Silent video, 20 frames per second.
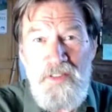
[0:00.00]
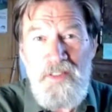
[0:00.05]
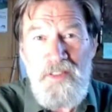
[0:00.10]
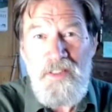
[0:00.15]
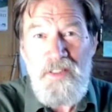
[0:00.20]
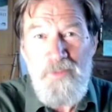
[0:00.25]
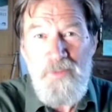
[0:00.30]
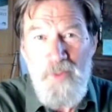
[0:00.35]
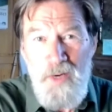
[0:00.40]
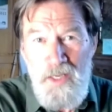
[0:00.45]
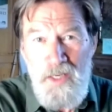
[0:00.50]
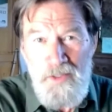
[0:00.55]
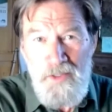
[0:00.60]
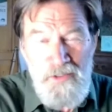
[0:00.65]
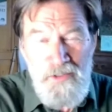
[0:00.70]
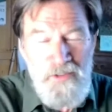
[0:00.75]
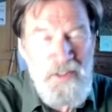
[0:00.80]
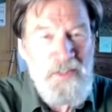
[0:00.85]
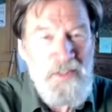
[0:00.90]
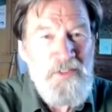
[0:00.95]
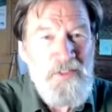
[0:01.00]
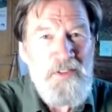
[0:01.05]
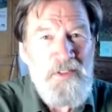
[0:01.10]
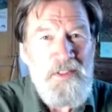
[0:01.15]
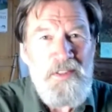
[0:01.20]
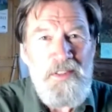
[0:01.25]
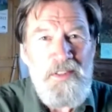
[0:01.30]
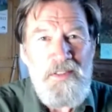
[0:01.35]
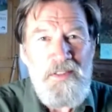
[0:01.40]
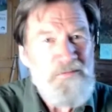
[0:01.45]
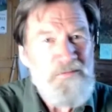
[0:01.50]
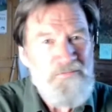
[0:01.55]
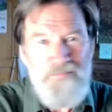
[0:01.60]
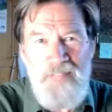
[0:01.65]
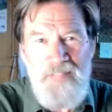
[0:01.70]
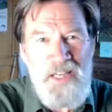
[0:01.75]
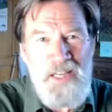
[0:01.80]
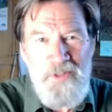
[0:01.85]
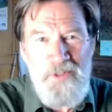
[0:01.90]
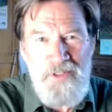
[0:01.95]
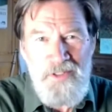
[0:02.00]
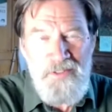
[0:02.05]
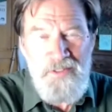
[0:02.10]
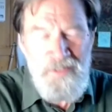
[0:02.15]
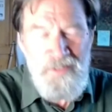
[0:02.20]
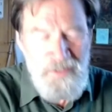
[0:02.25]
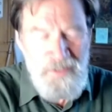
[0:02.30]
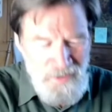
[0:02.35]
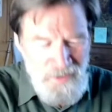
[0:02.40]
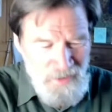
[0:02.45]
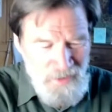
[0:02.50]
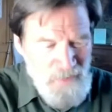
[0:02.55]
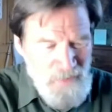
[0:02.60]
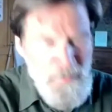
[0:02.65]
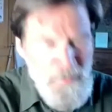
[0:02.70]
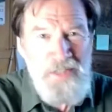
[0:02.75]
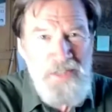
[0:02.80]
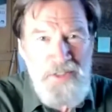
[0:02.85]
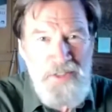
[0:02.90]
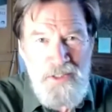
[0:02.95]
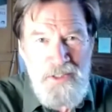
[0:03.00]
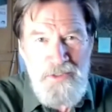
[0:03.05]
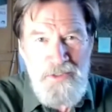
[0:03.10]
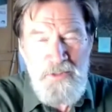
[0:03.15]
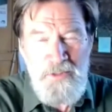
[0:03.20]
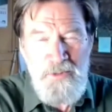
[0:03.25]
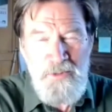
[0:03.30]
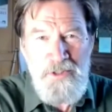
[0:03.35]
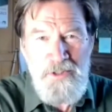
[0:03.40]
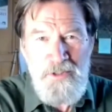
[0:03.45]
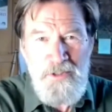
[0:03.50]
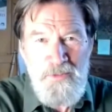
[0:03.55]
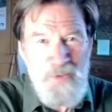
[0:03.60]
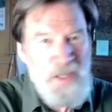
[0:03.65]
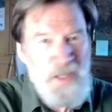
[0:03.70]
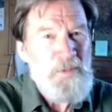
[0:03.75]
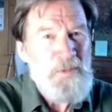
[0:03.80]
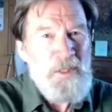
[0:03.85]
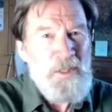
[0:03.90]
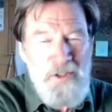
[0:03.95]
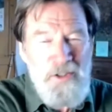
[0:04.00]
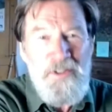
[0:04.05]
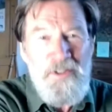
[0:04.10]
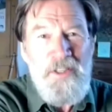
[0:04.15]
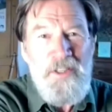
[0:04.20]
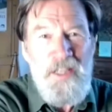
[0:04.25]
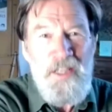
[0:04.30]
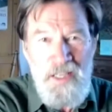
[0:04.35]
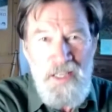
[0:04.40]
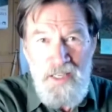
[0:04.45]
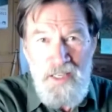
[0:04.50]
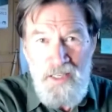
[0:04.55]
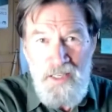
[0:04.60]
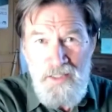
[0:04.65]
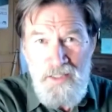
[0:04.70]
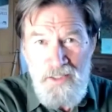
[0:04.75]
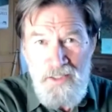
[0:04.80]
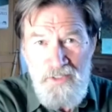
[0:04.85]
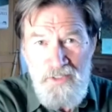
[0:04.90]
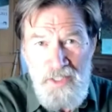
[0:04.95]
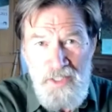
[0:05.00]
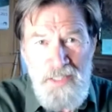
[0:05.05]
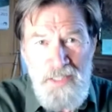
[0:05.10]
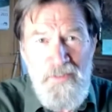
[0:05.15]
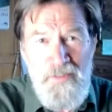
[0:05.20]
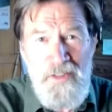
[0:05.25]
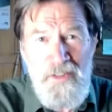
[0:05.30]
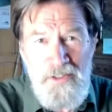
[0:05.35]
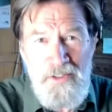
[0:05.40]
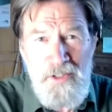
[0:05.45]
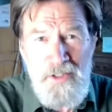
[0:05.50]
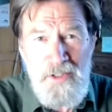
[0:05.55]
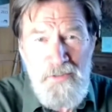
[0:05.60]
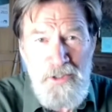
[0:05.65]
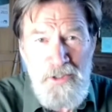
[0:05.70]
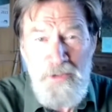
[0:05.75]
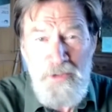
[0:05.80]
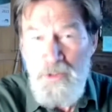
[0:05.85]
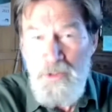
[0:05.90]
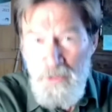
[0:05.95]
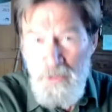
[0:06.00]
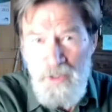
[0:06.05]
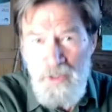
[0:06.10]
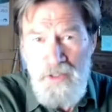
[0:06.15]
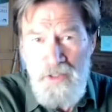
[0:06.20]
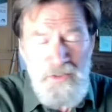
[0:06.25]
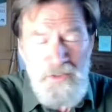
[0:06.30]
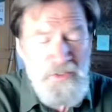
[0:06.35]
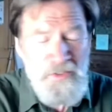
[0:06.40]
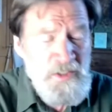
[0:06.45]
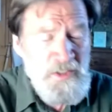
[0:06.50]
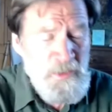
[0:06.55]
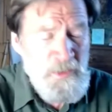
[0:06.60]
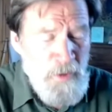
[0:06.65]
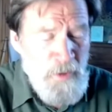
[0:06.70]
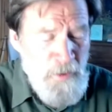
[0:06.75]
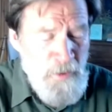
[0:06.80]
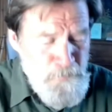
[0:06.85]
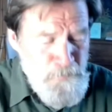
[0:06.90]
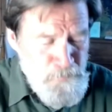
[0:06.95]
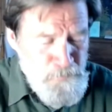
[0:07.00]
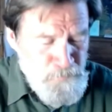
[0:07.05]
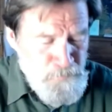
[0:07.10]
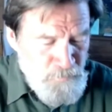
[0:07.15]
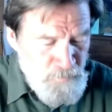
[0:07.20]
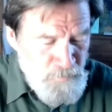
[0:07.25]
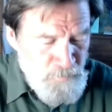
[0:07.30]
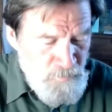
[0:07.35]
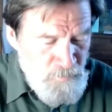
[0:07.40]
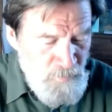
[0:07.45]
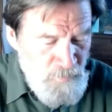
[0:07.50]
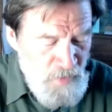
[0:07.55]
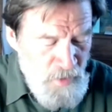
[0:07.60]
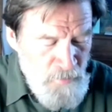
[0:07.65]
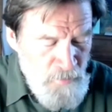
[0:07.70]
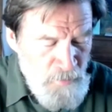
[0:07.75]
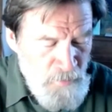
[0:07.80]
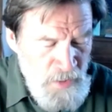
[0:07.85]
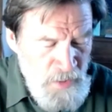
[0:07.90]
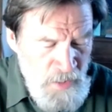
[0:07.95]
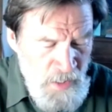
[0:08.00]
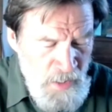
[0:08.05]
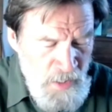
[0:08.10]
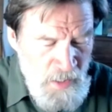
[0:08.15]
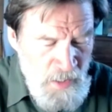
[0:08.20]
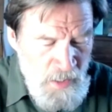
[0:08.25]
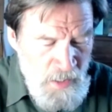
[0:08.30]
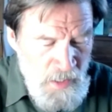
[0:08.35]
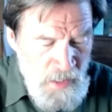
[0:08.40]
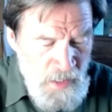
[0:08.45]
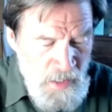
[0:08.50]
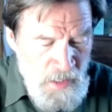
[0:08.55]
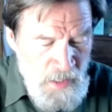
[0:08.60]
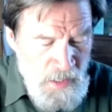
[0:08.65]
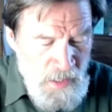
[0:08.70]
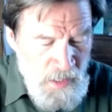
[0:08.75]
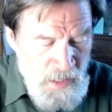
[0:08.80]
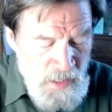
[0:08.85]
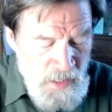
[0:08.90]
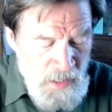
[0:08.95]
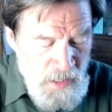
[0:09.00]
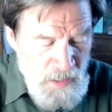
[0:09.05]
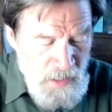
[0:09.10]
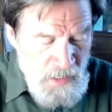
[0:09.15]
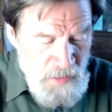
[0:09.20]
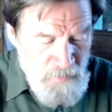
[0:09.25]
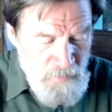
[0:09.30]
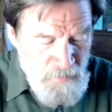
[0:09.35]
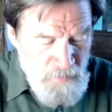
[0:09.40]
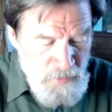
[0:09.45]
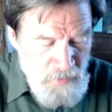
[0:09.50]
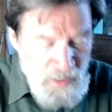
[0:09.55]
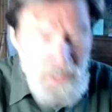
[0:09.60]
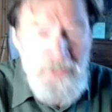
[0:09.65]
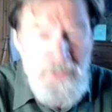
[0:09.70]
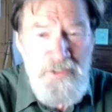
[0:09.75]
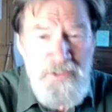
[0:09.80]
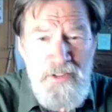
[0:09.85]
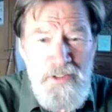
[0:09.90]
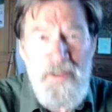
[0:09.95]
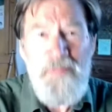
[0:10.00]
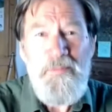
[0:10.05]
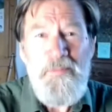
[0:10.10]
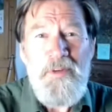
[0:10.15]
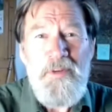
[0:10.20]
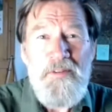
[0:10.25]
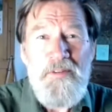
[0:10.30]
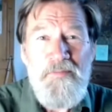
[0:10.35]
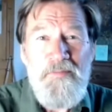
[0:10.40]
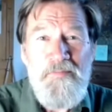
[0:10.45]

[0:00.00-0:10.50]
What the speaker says: of wild gorillas. That was an amazing contribution way beyond her scientific discoveries, which were considerable. But last November,